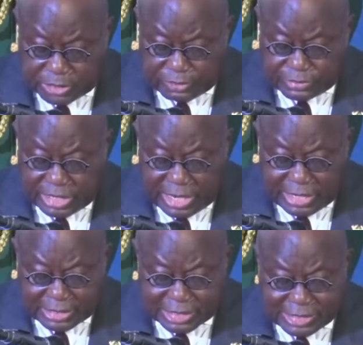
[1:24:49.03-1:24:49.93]
of dealing
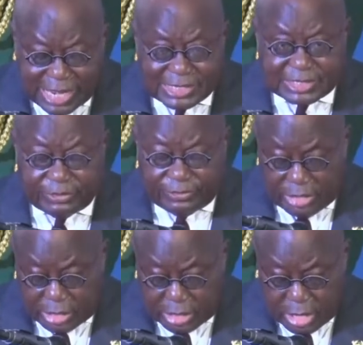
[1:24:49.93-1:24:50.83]
decisively
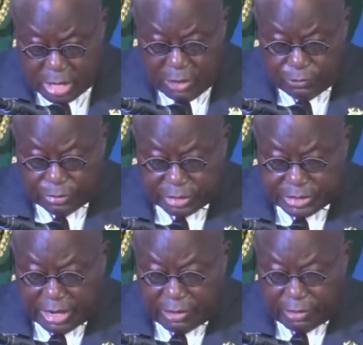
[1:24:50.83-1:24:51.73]
with the
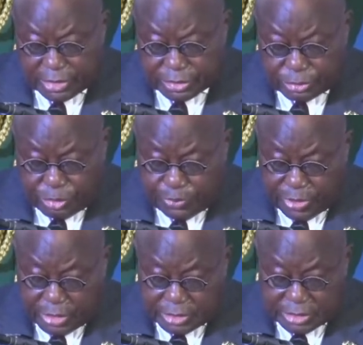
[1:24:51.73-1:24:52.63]
terrorist
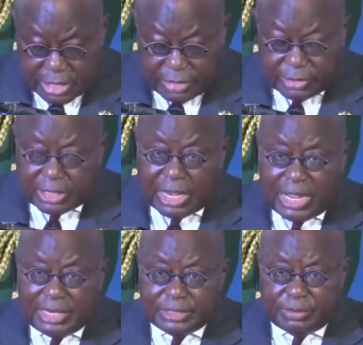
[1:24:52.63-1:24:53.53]
groupings that are
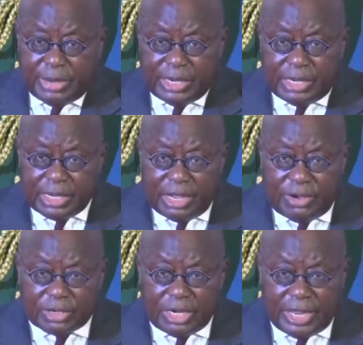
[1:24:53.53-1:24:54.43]
undermining our
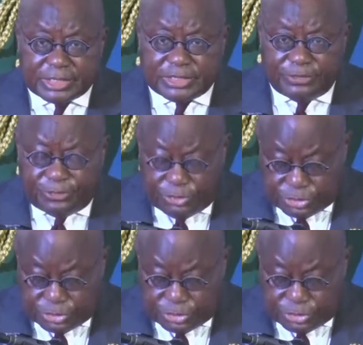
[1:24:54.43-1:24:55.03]
collective future.